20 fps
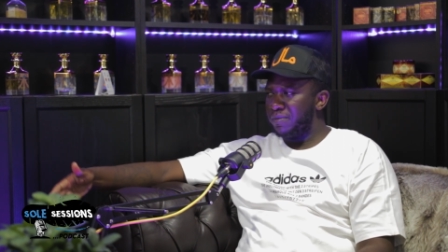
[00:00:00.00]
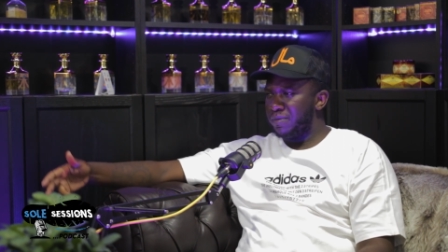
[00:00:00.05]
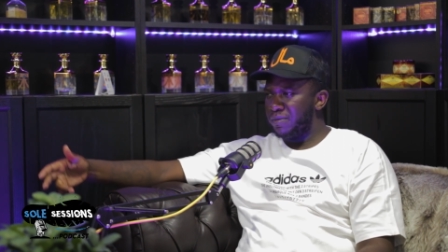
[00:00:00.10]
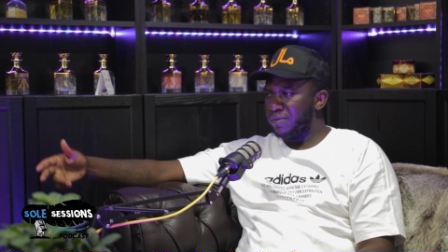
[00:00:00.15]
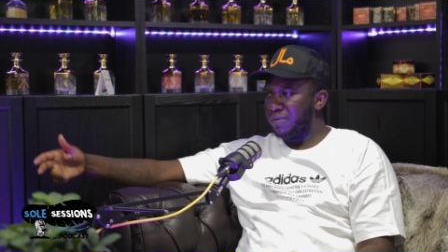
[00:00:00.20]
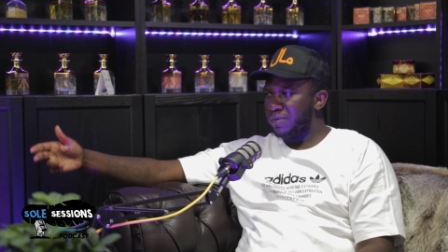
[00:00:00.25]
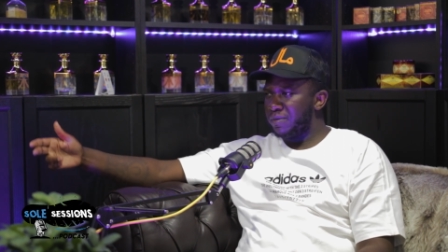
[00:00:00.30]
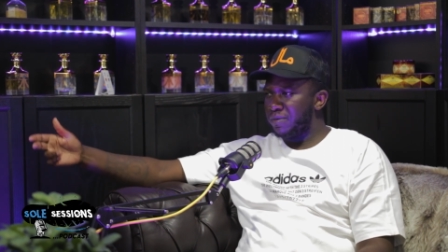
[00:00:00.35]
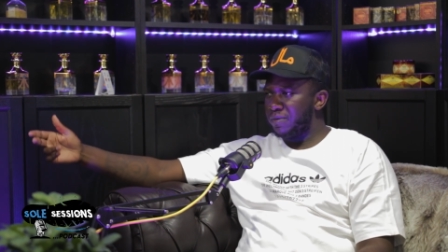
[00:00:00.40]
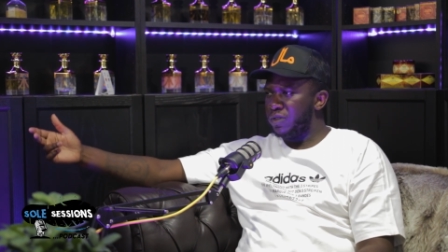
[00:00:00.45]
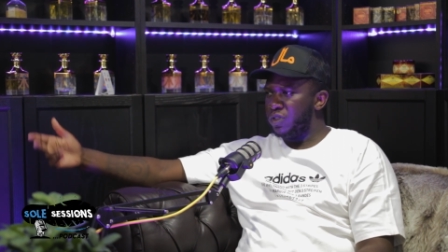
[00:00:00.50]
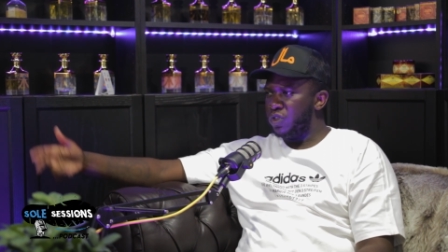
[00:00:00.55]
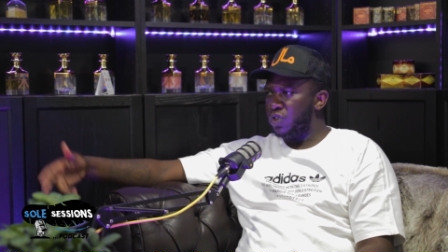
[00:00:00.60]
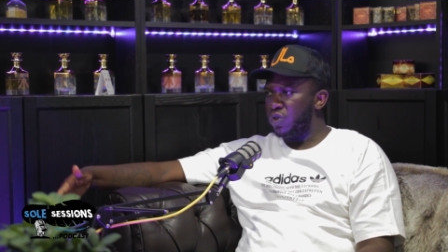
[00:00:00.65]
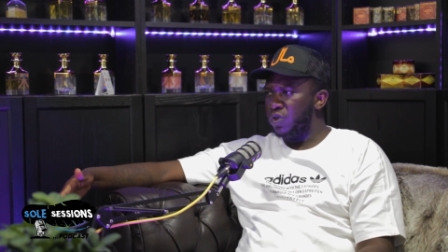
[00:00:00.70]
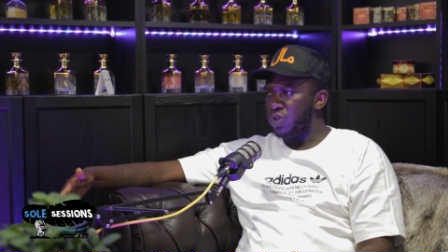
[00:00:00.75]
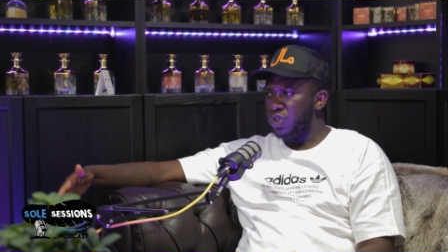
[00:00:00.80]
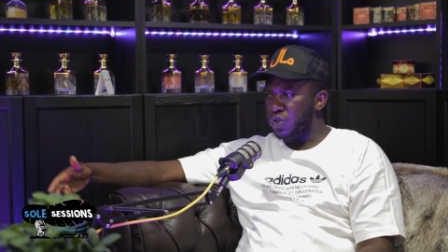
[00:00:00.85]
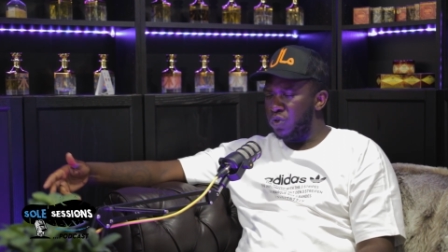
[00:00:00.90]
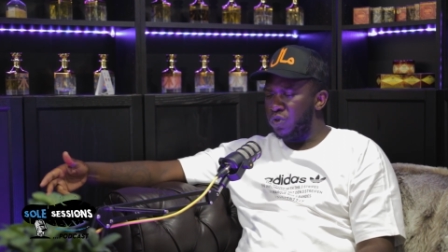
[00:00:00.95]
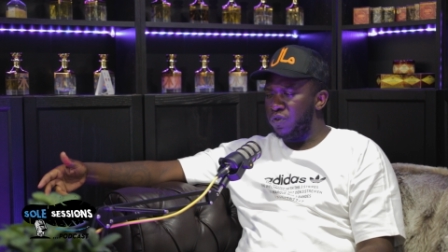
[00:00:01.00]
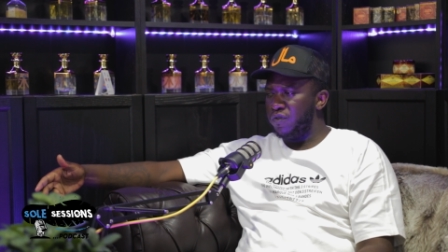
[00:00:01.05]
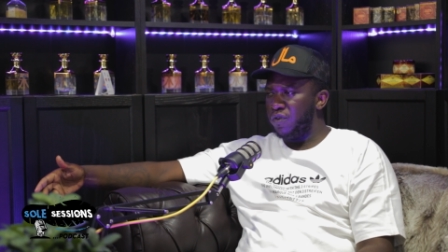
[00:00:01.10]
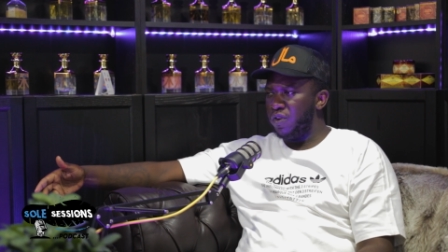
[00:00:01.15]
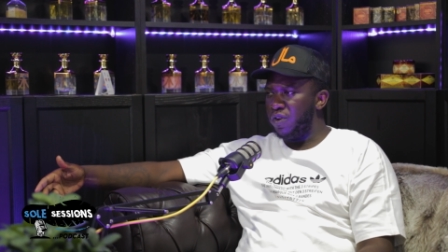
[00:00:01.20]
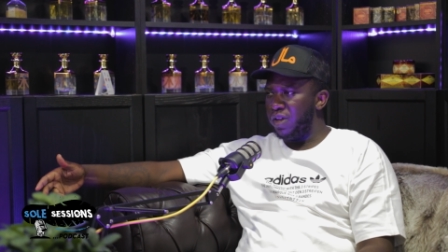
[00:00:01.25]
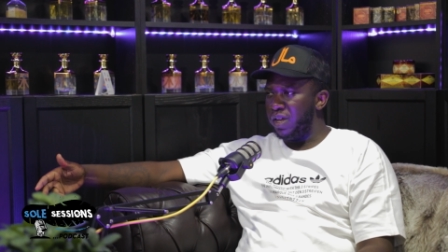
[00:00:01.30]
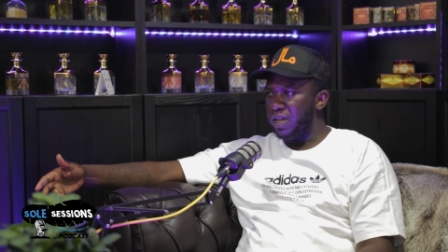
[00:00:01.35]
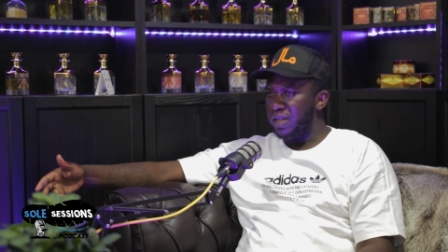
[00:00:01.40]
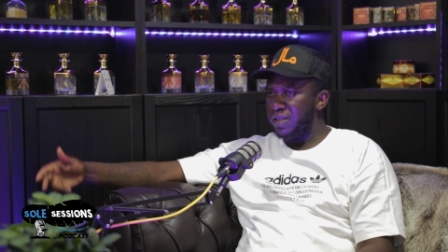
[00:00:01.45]
George
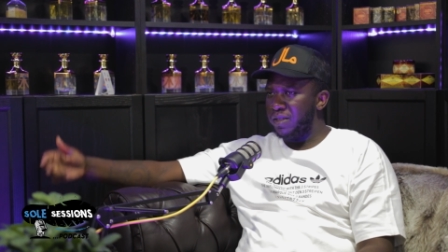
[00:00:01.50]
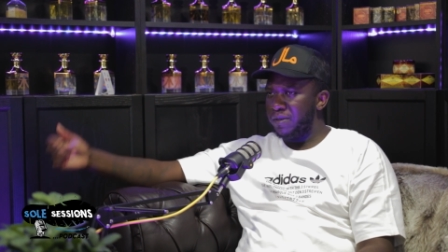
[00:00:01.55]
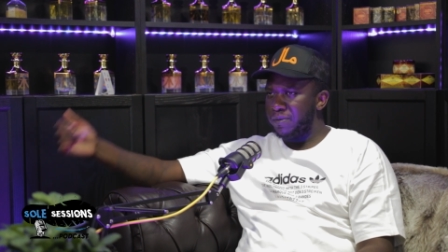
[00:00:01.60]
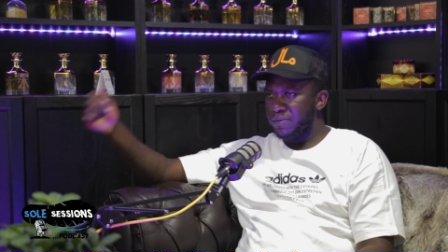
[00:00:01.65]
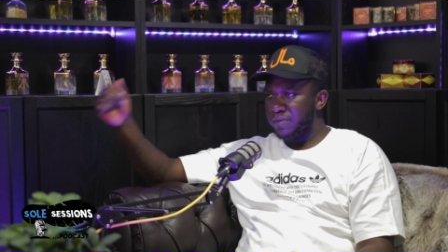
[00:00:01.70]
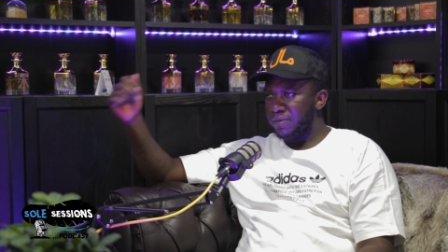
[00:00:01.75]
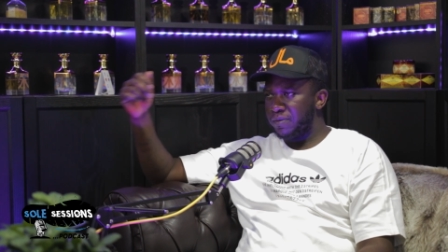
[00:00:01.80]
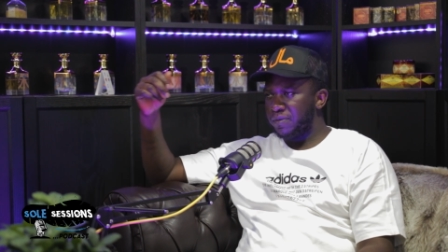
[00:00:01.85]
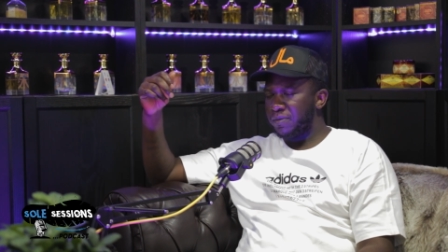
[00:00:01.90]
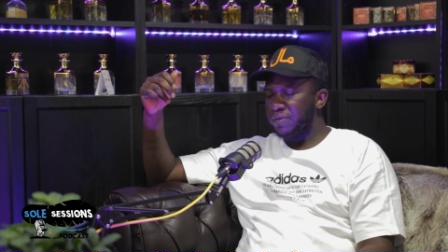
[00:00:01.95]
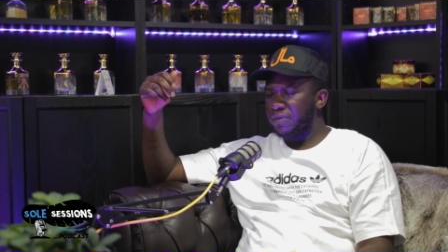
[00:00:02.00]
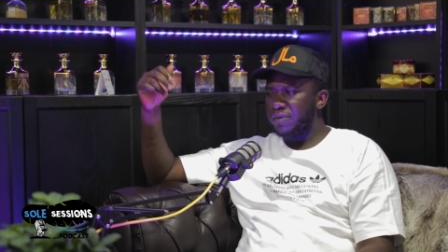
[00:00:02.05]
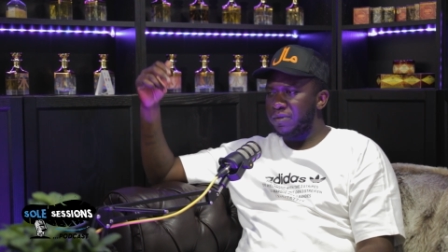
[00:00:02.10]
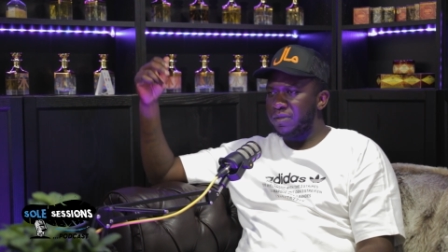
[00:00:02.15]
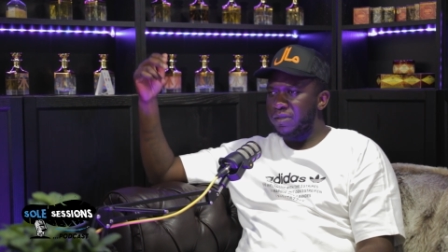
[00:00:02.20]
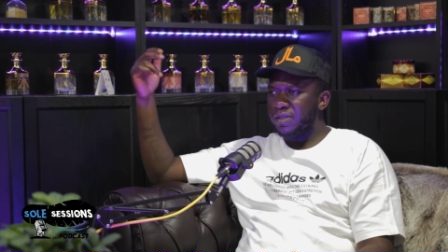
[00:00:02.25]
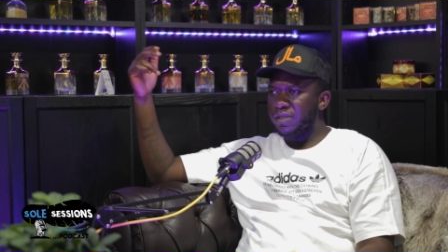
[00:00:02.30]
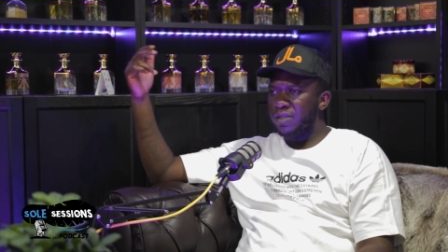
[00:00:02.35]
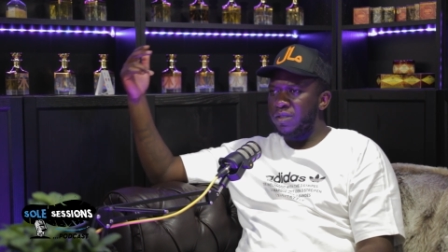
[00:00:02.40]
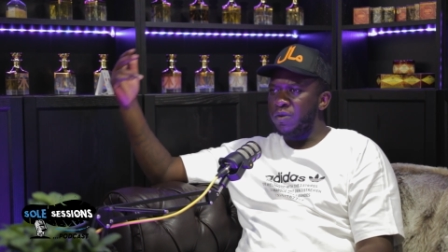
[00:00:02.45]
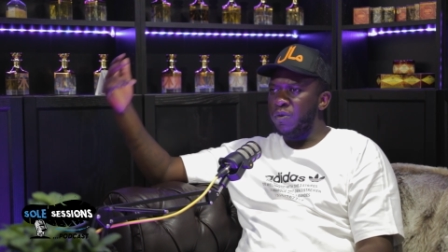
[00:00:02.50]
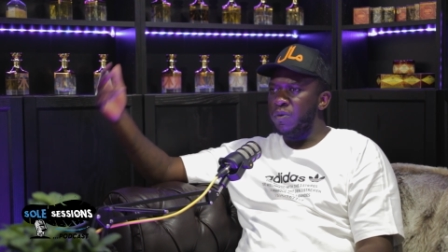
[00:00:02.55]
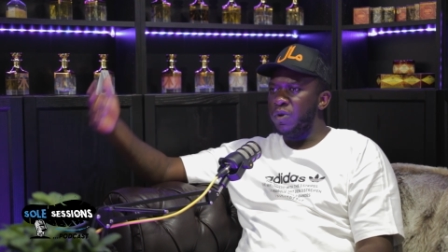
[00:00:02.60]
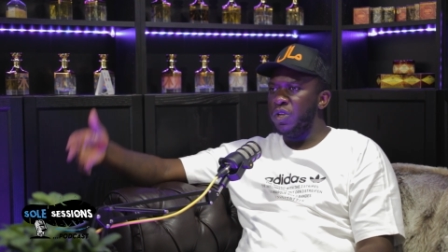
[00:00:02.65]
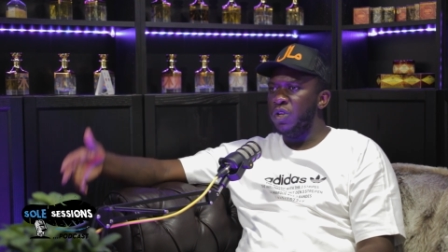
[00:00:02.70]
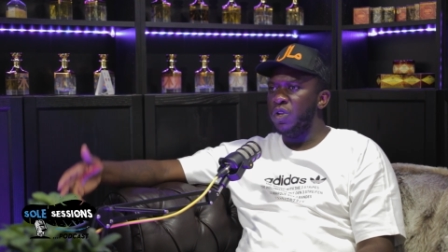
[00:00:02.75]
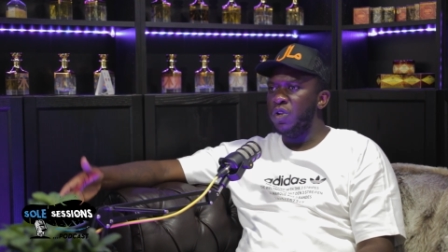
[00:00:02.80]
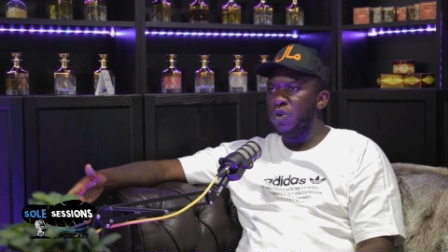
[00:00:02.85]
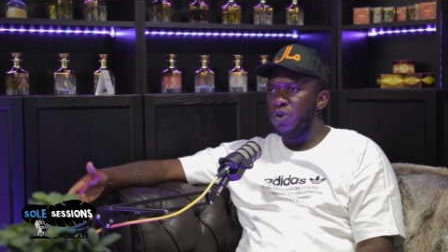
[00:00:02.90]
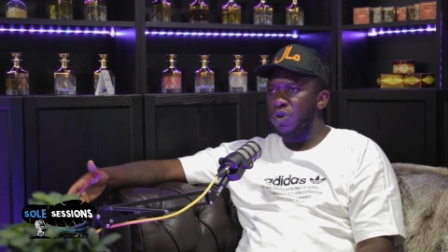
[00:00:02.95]
Floyd, when
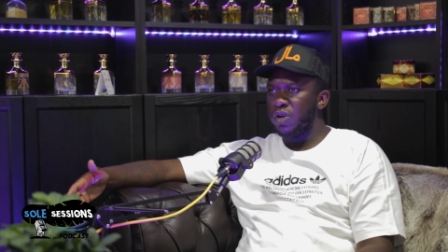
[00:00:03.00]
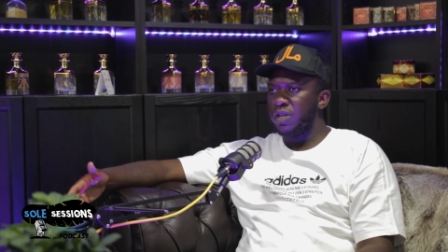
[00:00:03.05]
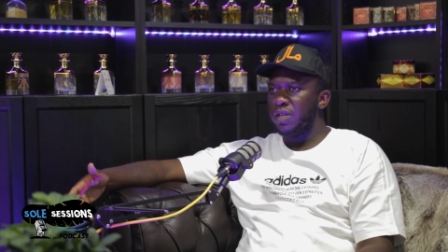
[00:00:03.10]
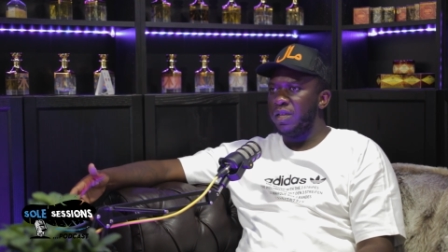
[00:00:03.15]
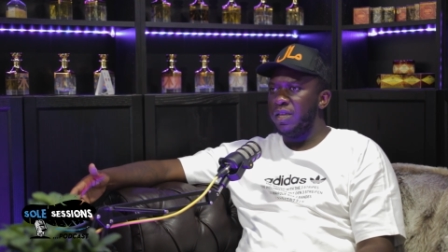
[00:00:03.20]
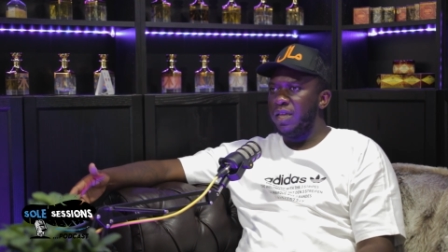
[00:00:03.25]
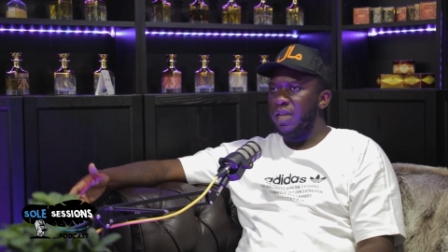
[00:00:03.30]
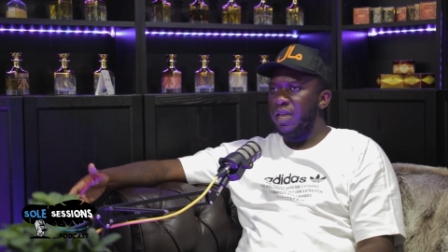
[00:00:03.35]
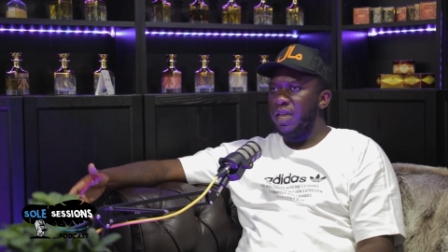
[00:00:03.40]
you look